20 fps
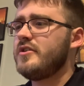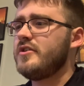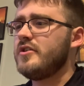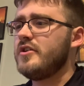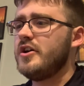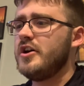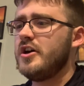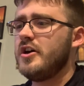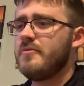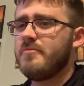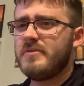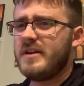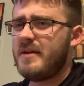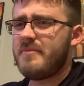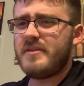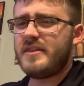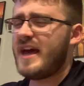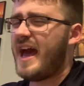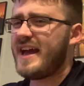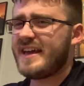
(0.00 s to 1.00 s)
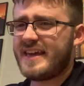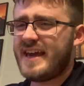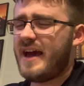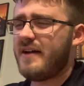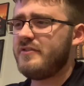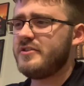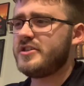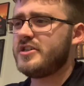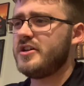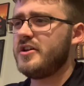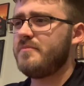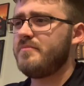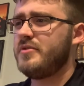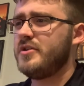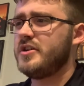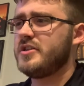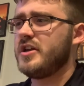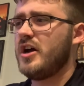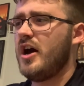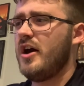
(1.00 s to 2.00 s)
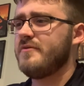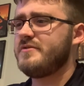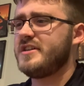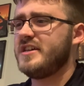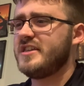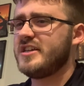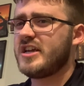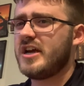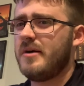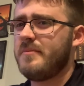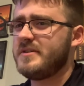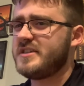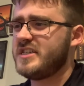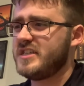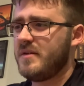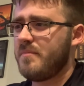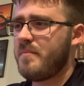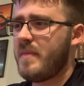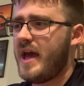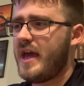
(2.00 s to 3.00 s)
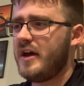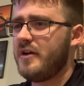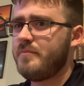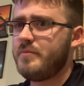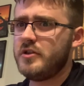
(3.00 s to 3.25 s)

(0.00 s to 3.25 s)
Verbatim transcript: Uh, whatever that character, but obviously in the comics is a male,